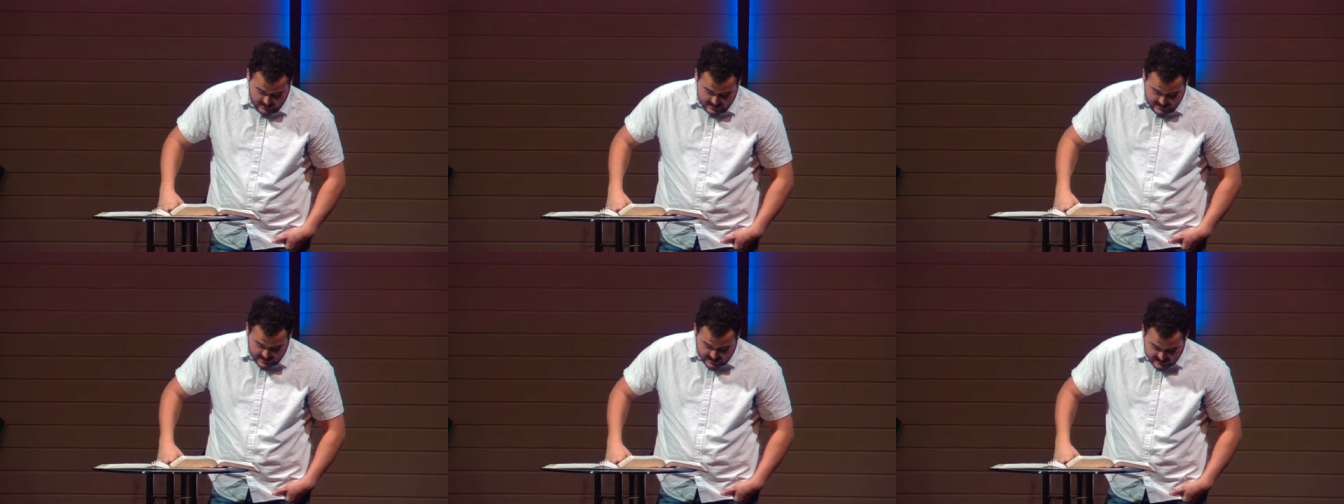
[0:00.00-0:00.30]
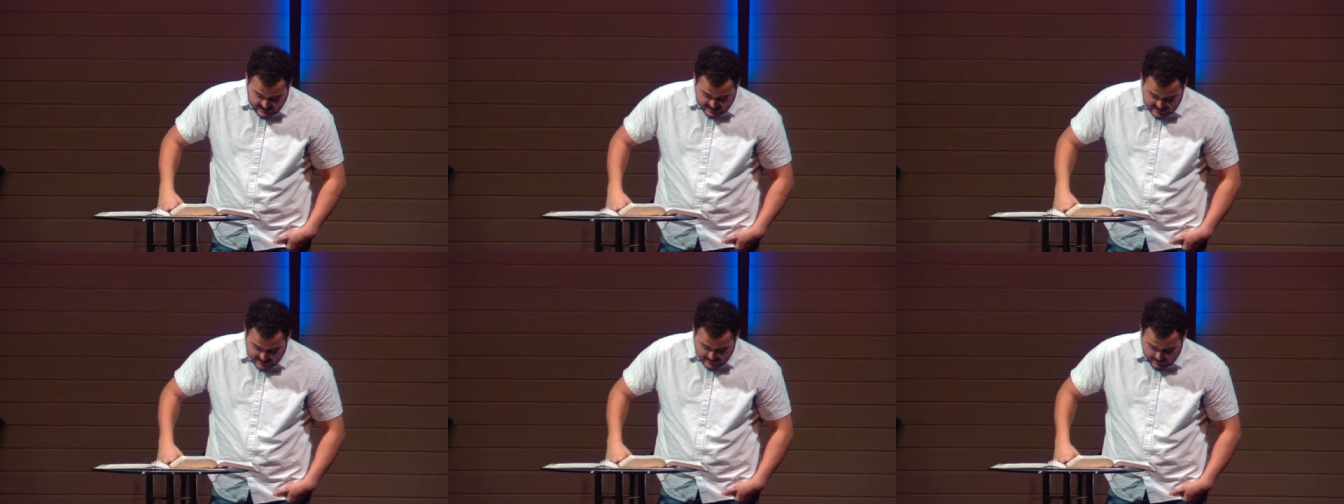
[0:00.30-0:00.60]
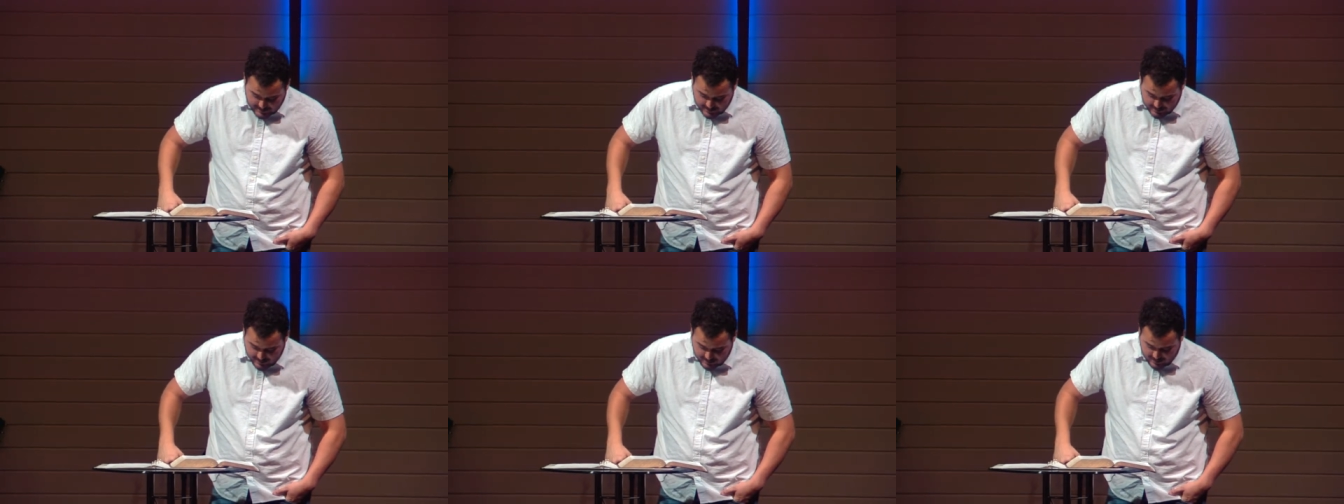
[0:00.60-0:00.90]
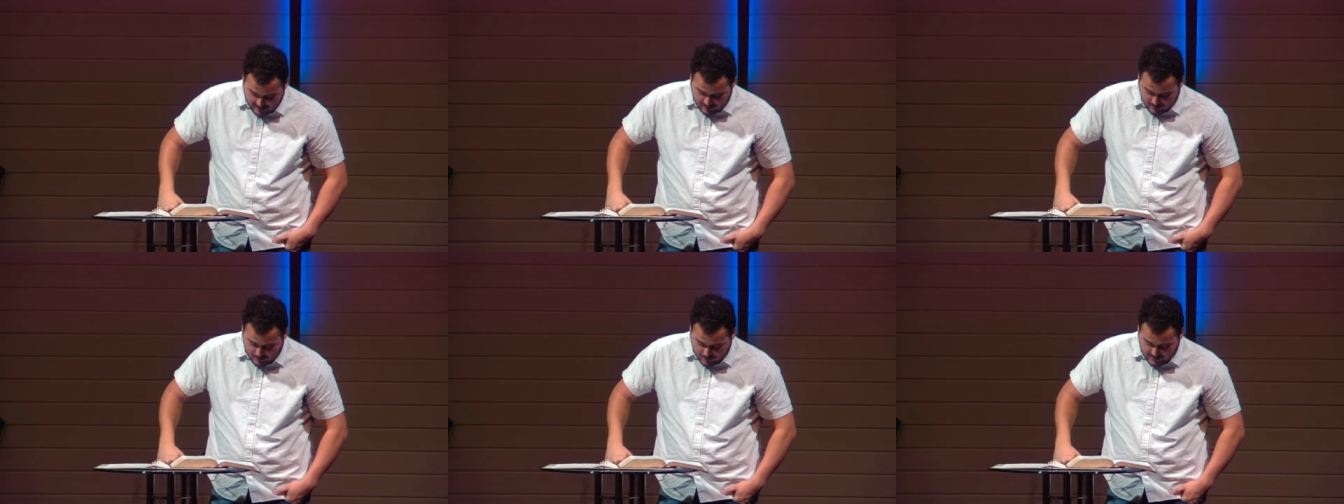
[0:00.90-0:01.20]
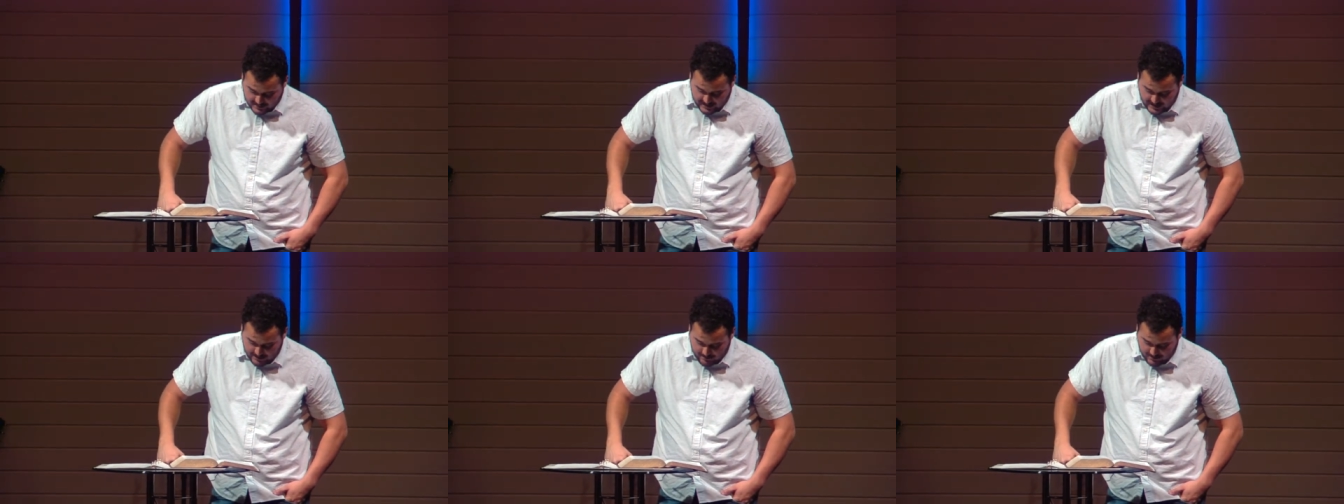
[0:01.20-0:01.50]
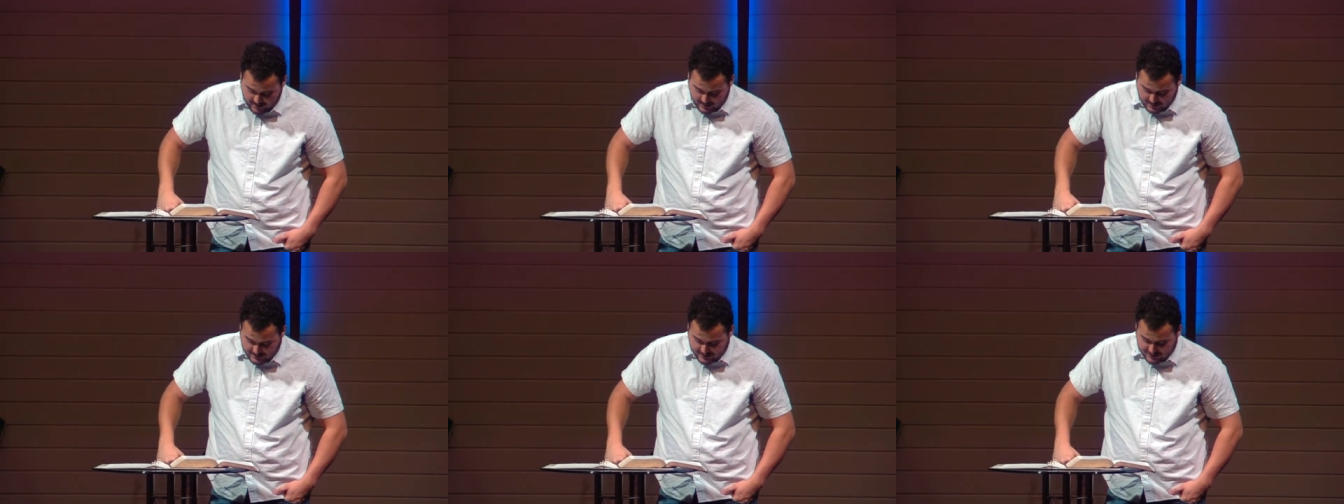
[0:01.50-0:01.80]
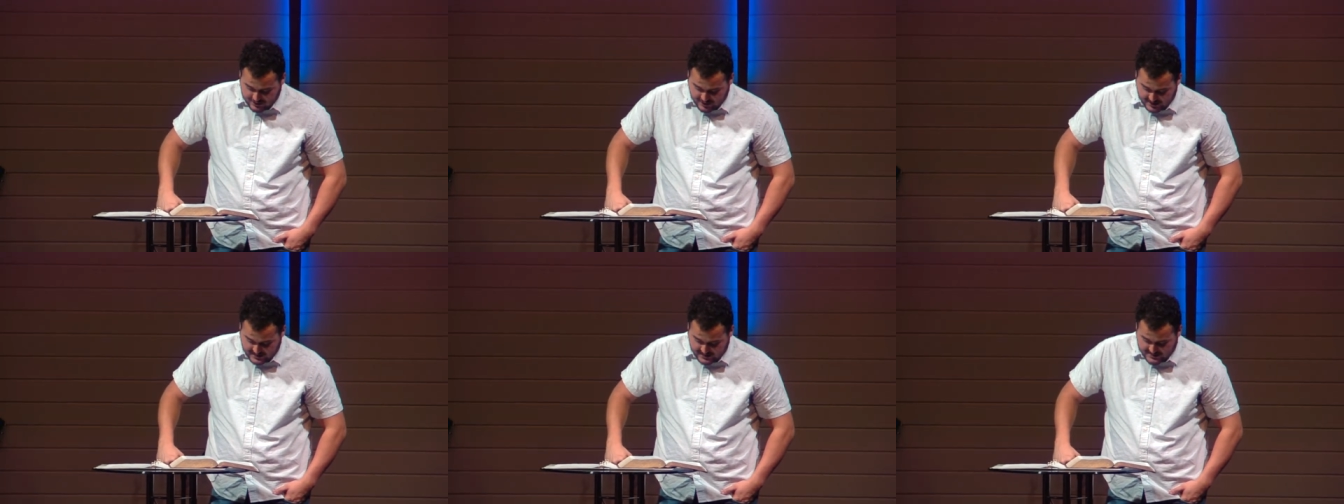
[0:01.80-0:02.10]
Then the Spirit of the Lord came on
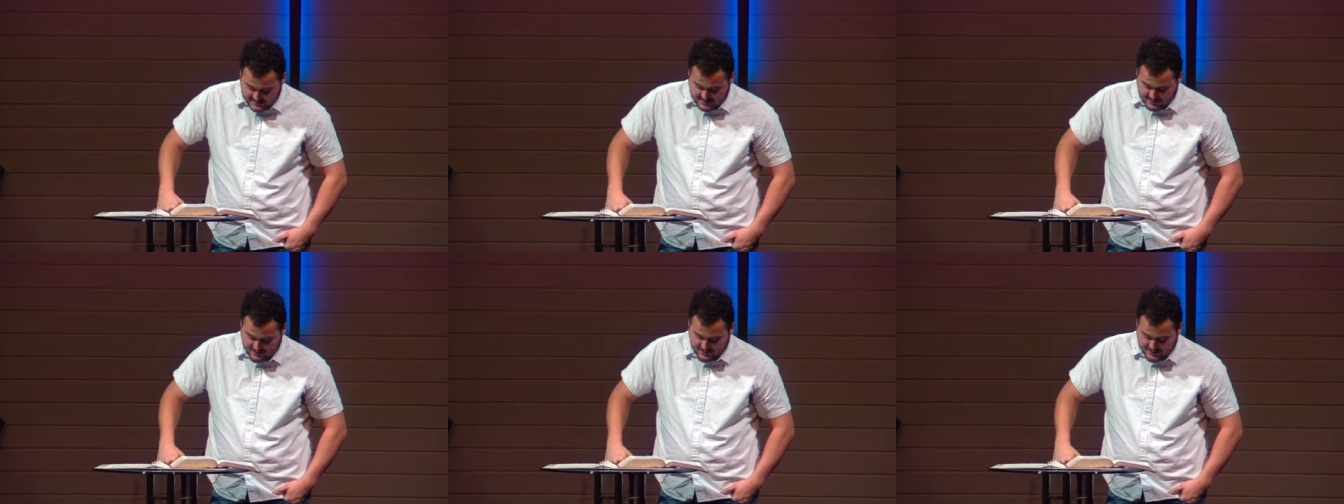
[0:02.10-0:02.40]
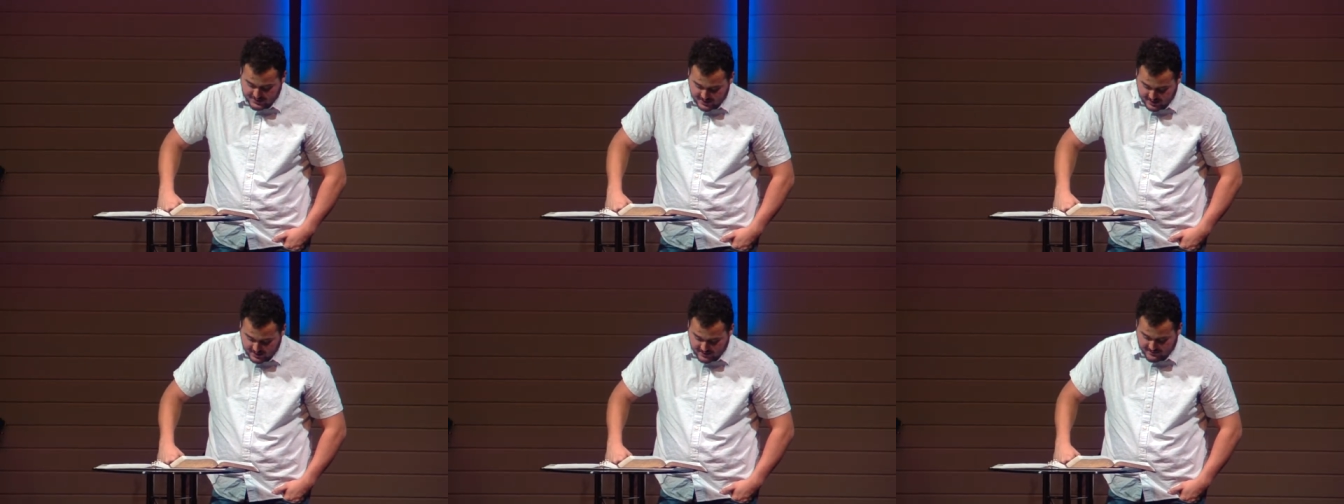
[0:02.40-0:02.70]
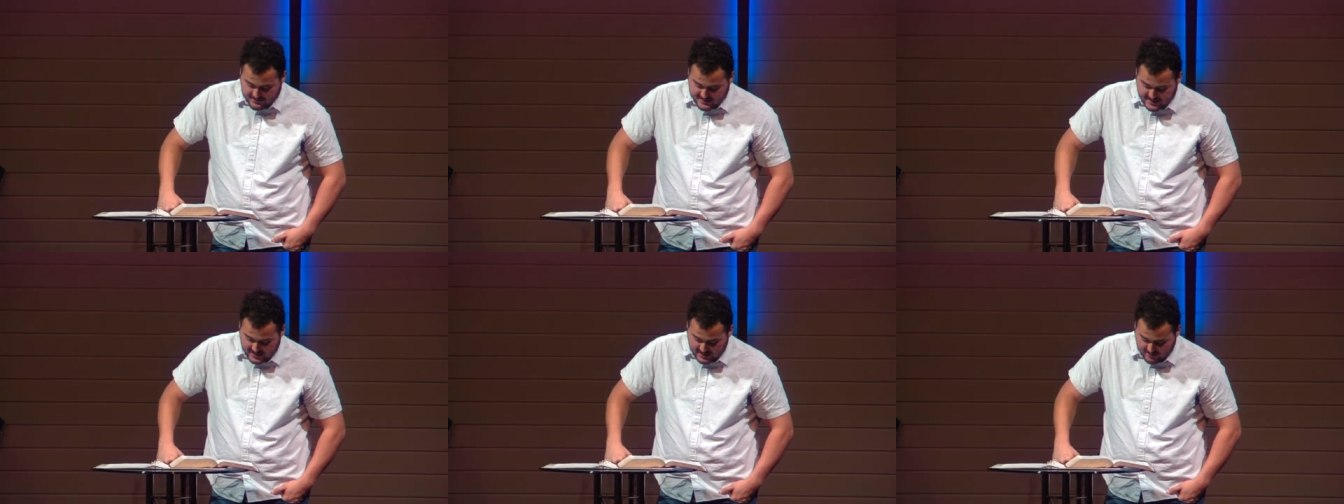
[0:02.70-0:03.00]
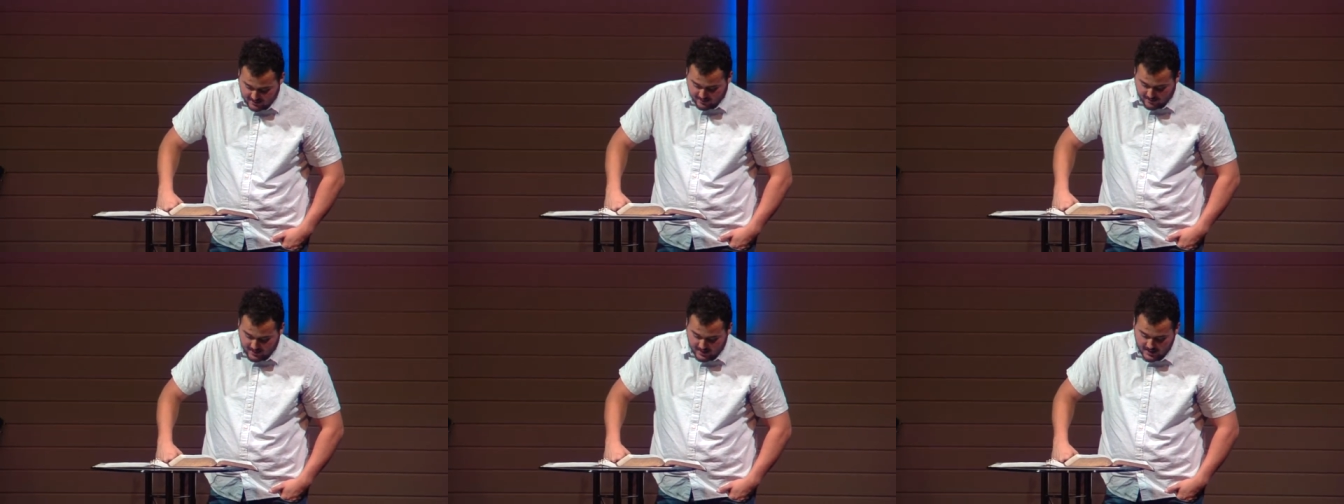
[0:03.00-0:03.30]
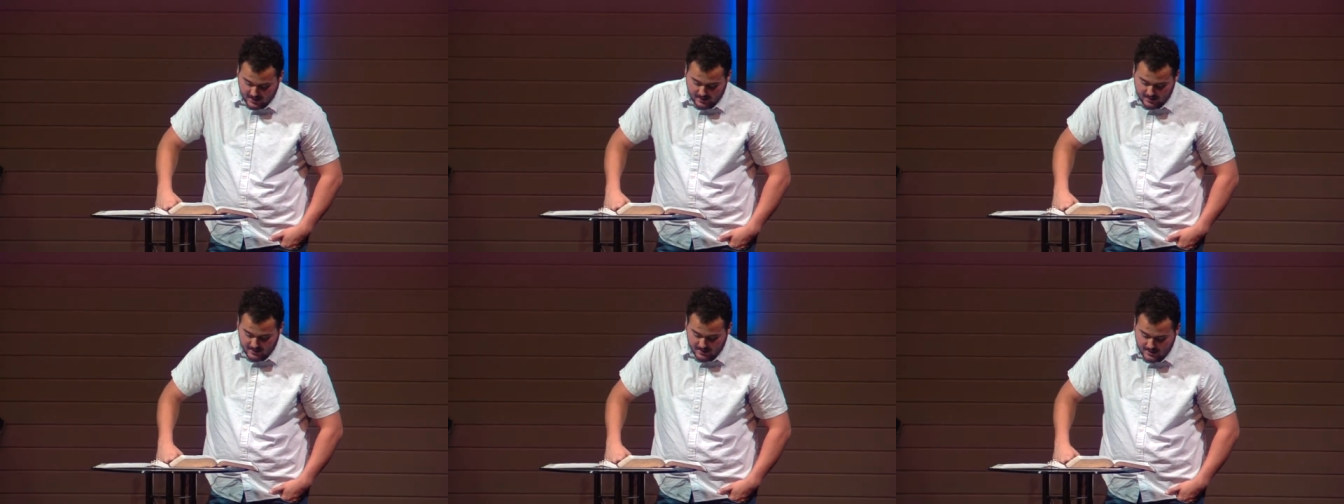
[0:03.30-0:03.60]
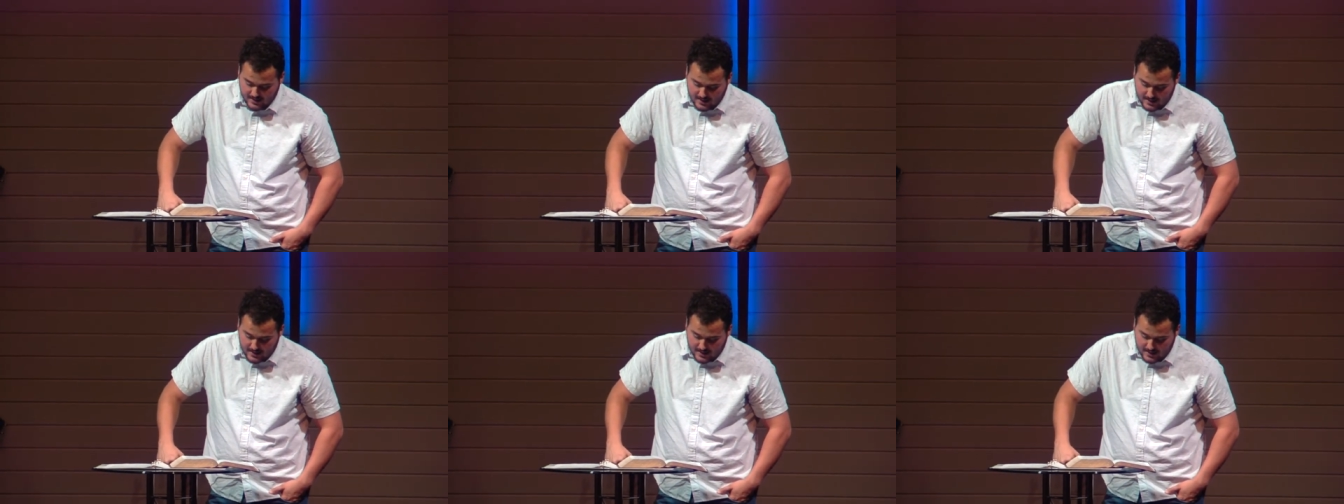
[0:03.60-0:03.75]
Jahaziel, son of Zechariah,